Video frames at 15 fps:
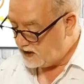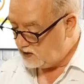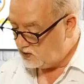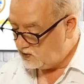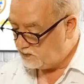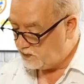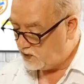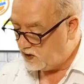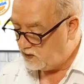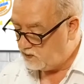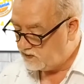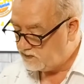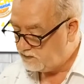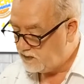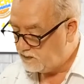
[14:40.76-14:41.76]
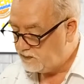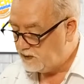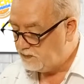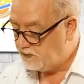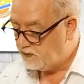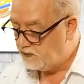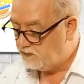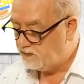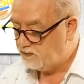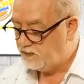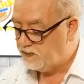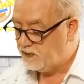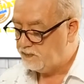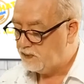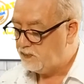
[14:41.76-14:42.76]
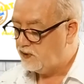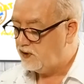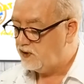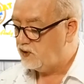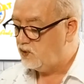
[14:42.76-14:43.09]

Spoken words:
very good point was the people that are will